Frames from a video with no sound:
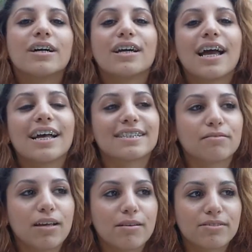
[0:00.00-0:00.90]
and
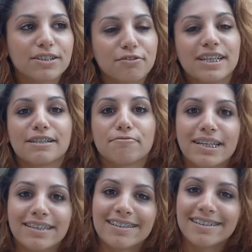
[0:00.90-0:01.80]
sometimes it's crazy when
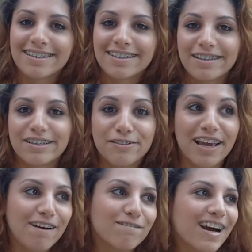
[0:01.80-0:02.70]
you
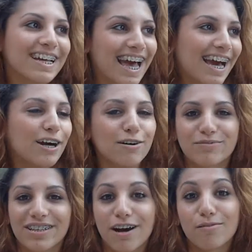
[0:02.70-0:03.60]
can't find that help
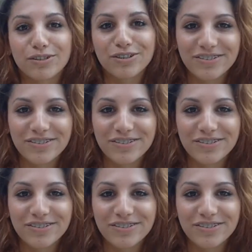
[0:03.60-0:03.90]
to help you.